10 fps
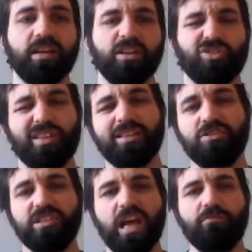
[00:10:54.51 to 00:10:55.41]
So these
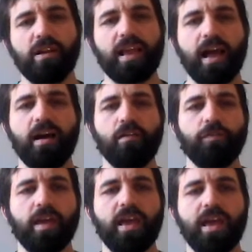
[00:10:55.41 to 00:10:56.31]
generally have
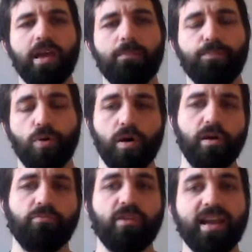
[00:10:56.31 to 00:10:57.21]
a poor
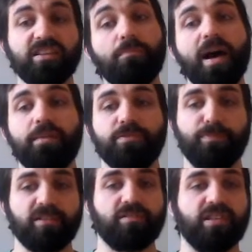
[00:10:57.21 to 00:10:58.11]
rate compared to
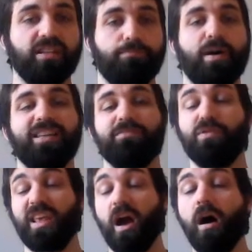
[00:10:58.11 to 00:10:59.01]
spells we've seen in the past, but
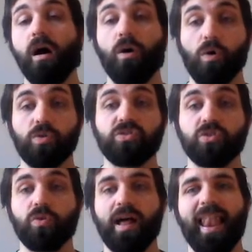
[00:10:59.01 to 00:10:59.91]
they are
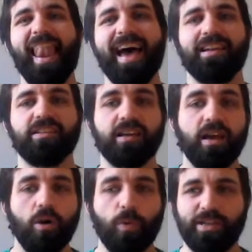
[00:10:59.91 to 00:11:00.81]
also a land,
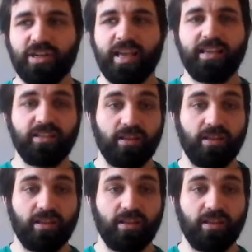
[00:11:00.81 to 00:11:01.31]
which is